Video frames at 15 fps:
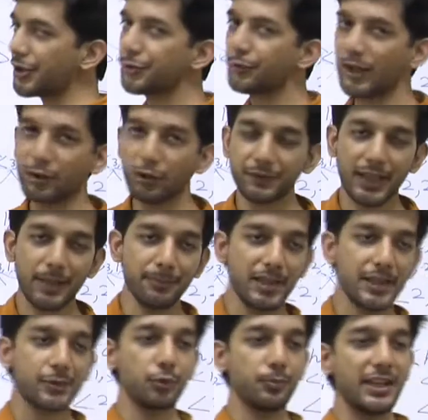Which one of
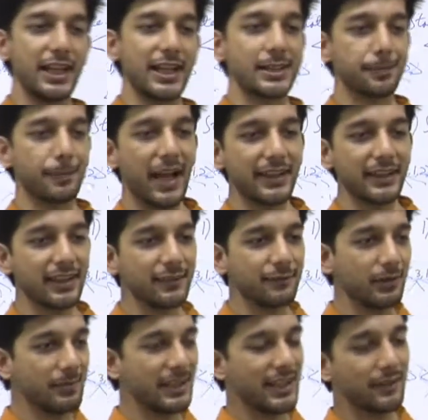them is to be expanded
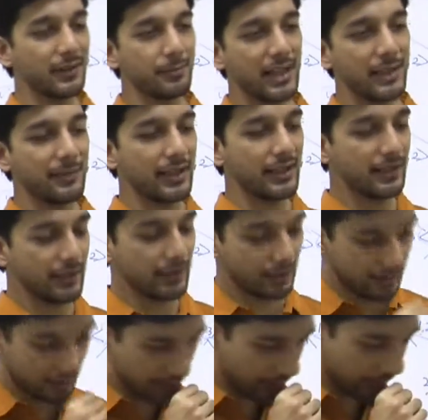will be given by
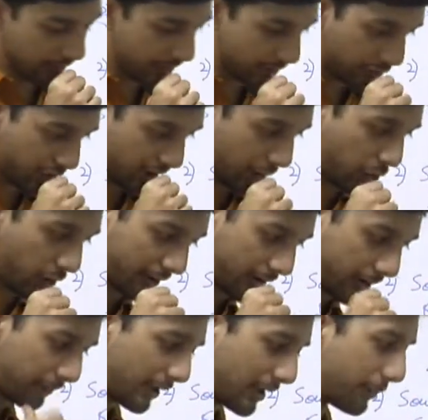my search
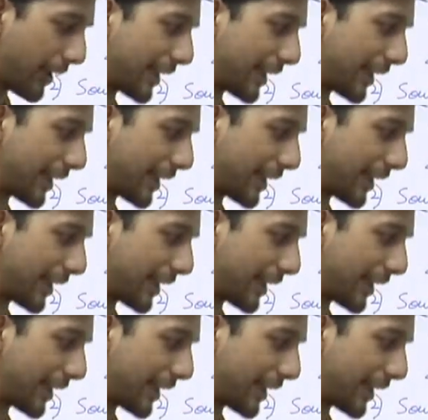algorithm.